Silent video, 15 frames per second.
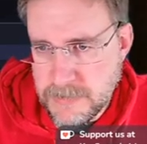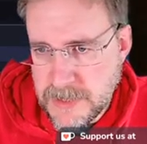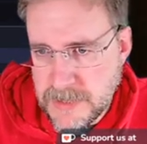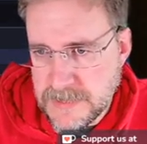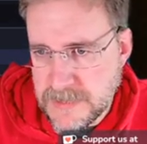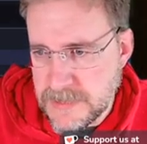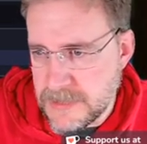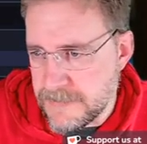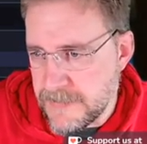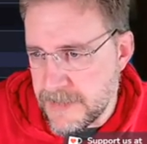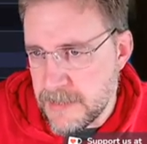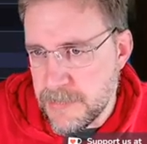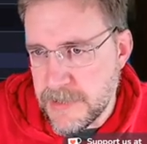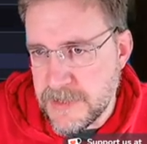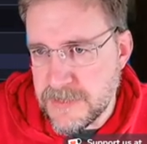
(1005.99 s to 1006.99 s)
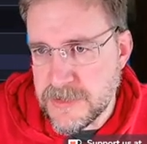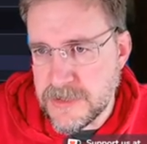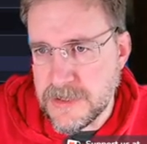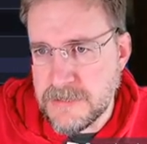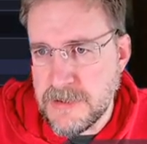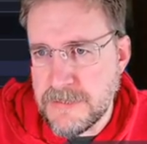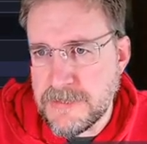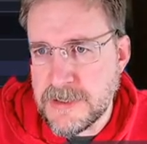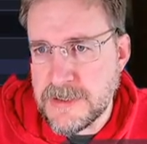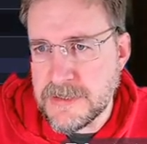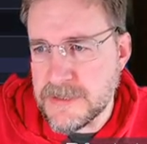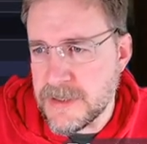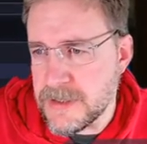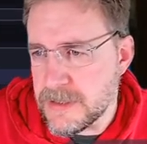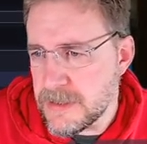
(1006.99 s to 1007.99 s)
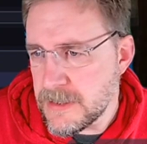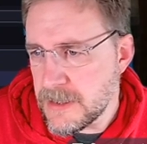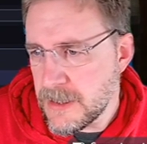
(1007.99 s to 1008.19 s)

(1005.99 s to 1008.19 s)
He's a developer, he's not a graphic designer.